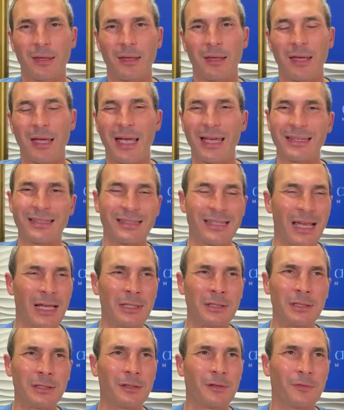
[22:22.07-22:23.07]
had
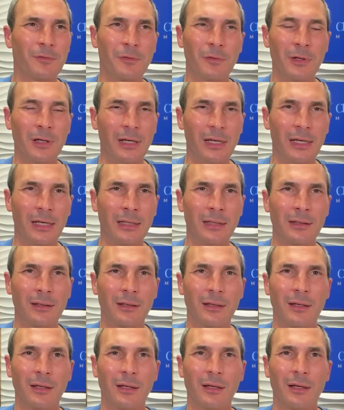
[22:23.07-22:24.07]
Nancy Dufresne
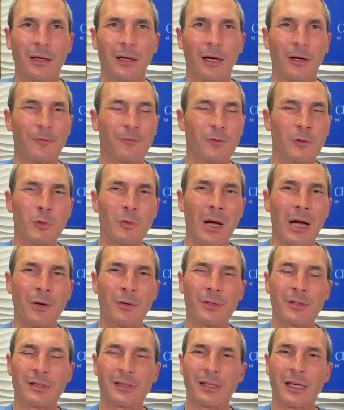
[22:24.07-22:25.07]
a few
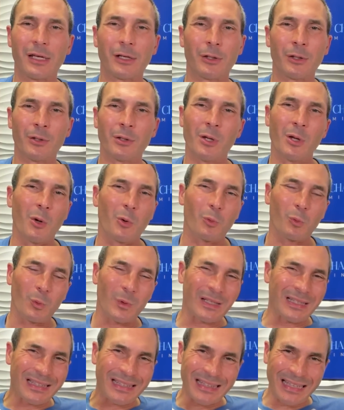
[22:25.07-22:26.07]
hours later
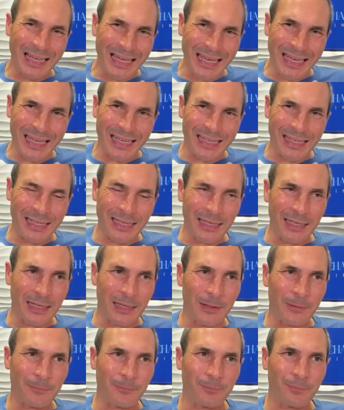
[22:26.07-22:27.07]
relay
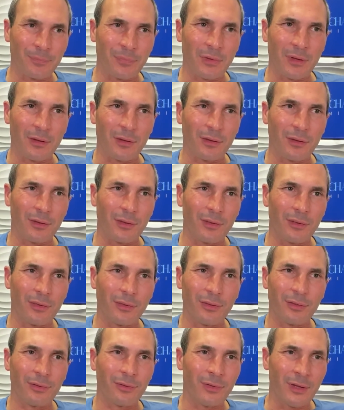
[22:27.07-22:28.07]

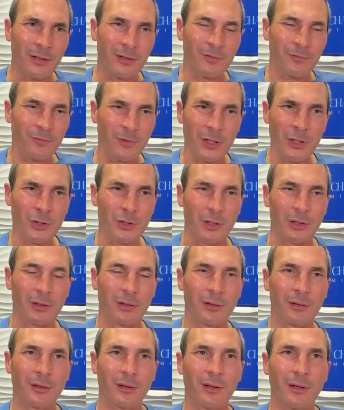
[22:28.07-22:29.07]
this
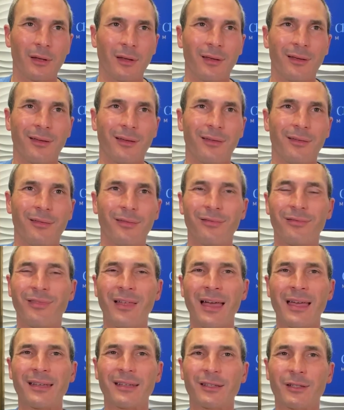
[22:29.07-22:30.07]
vision
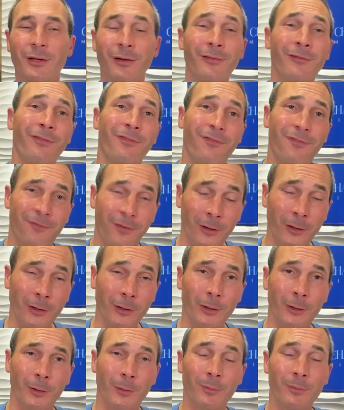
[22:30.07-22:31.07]
that
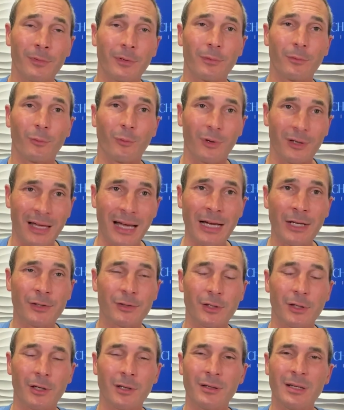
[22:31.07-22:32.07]
confirmed what I
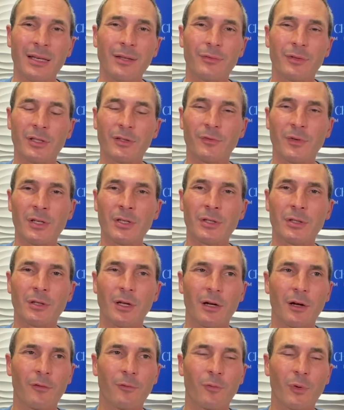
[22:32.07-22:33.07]
saw this vision
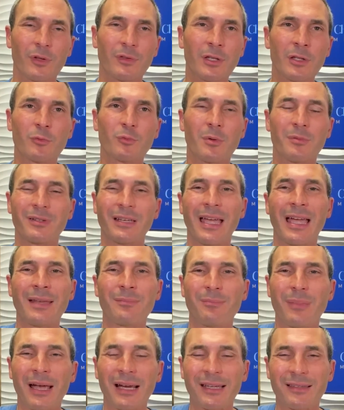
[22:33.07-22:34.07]
of what this woman
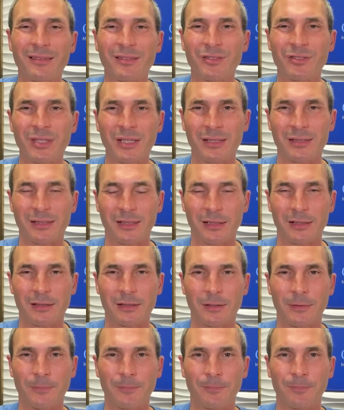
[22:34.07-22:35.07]
had back in the 60s.